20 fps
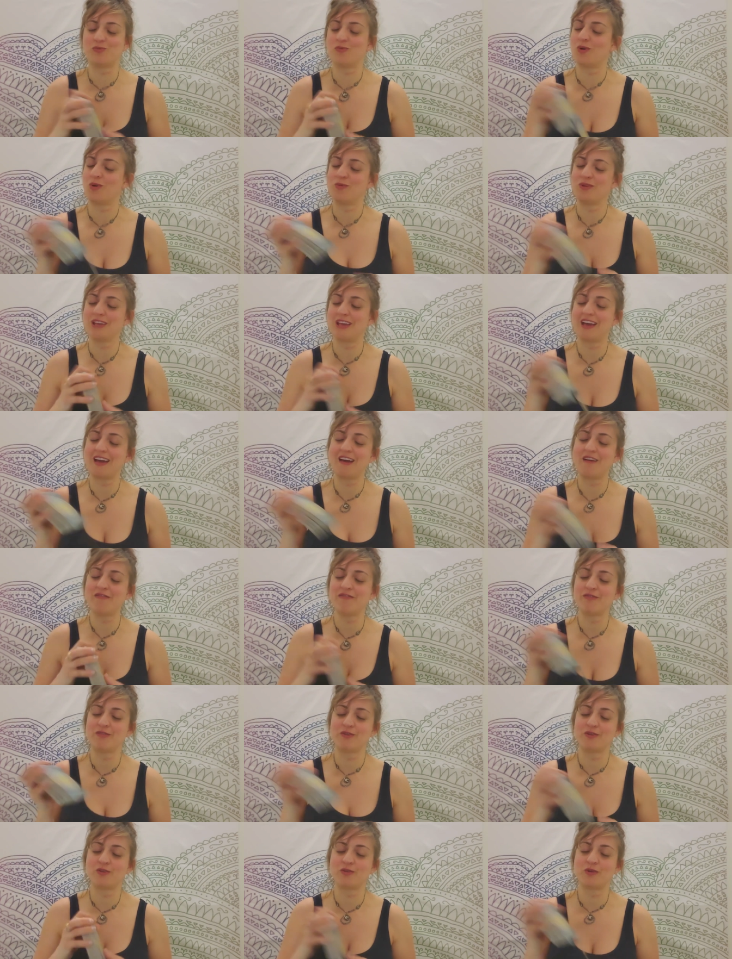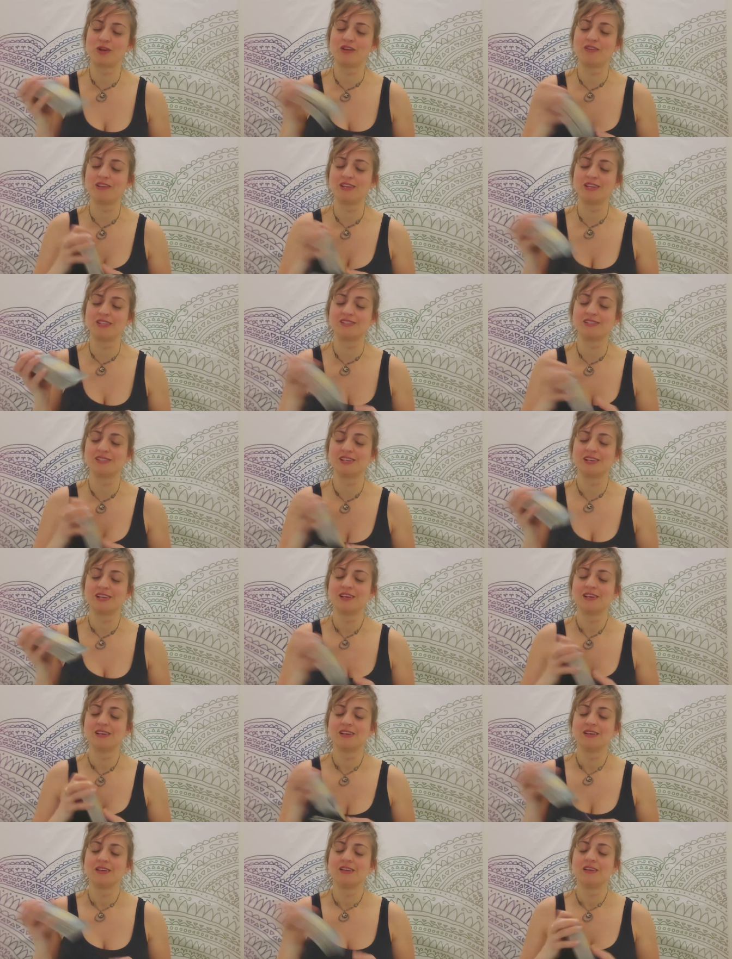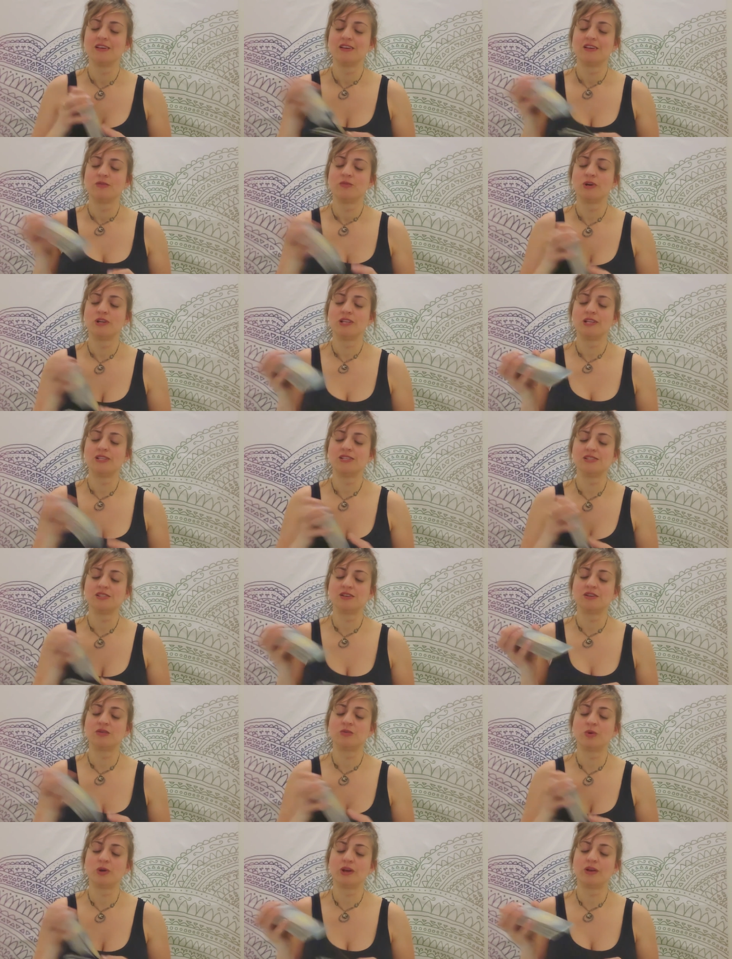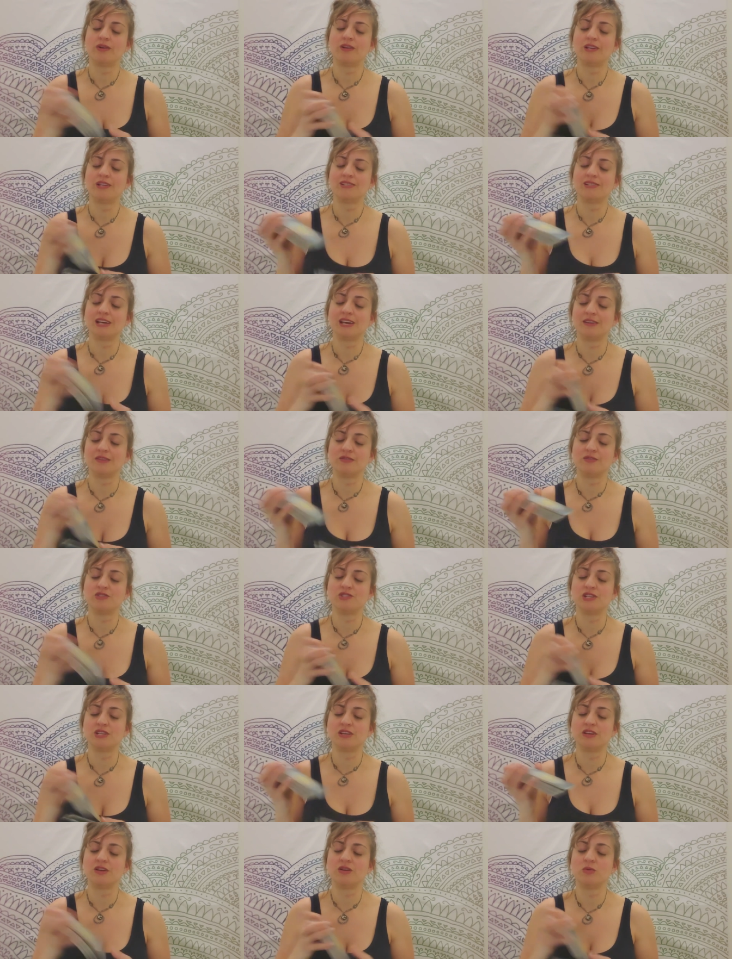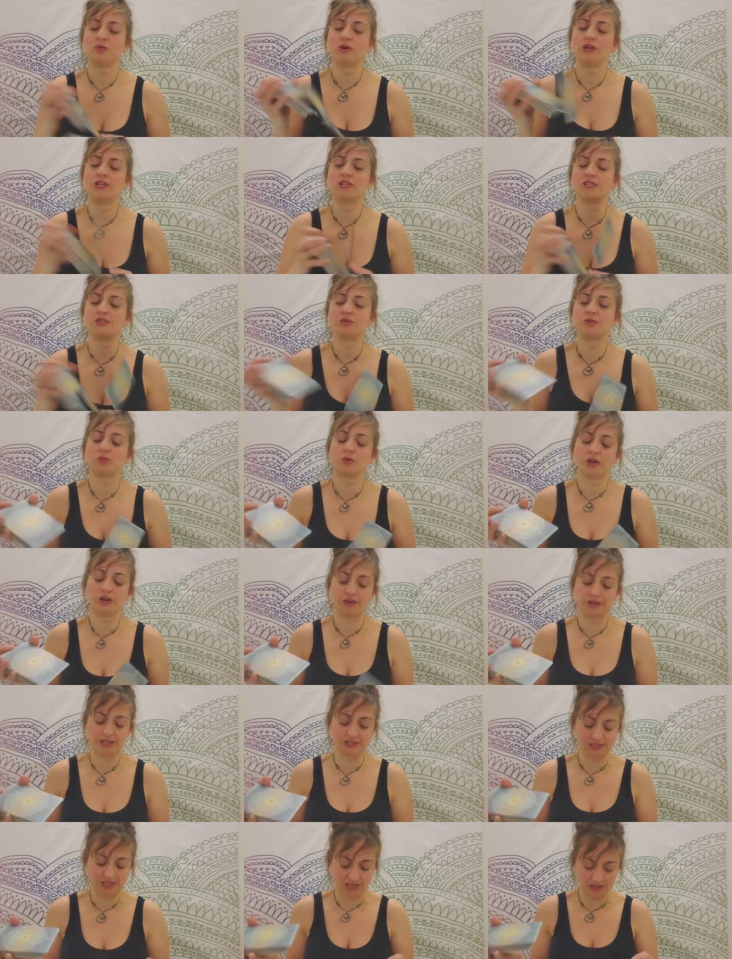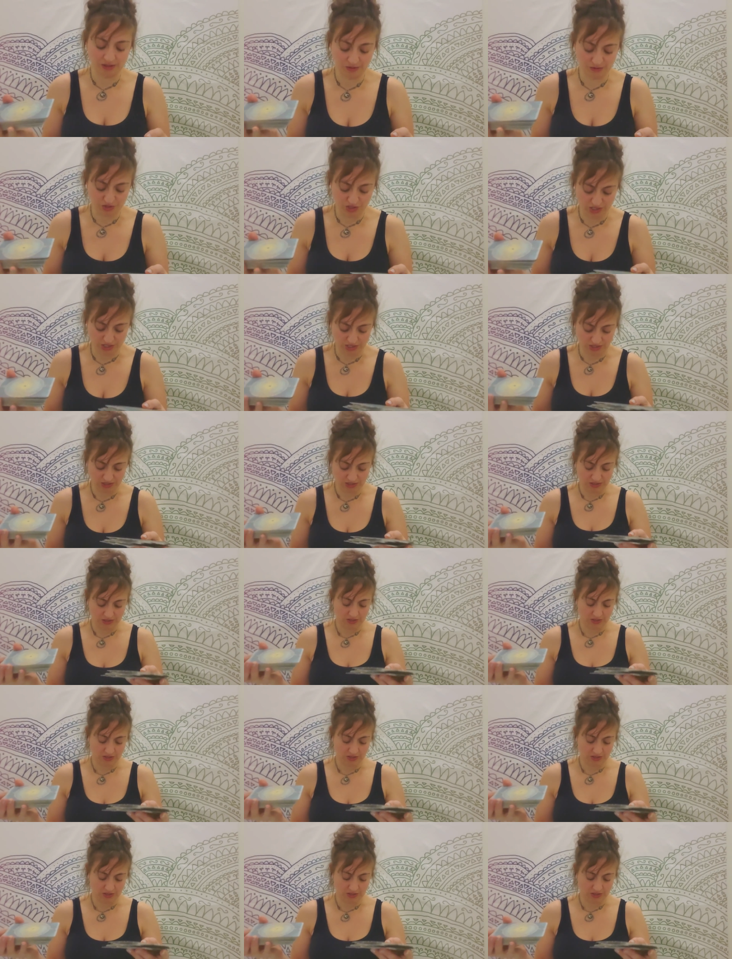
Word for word: what we have for Aquarius. What is the Aquarius energy? What is Aquarius energy?